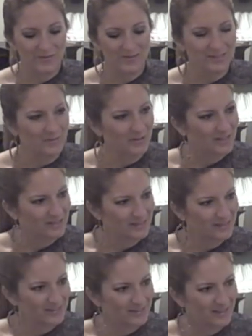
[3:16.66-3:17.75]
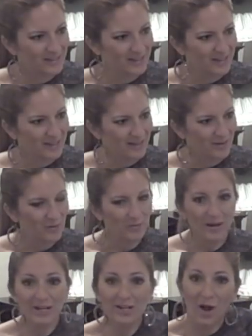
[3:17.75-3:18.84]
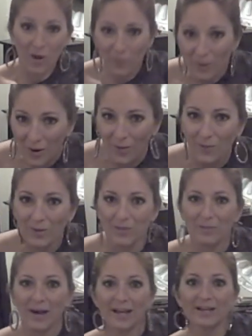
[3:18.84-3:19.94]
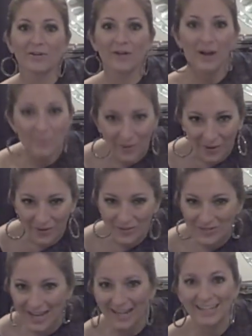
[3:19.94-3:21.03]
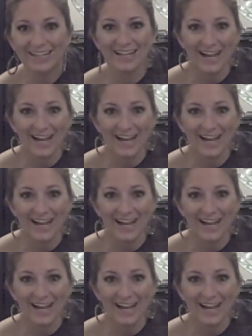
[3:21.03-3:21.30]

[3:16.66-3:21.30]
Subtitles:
with some of his. Ronnie co-wrote with my grandpa, who died in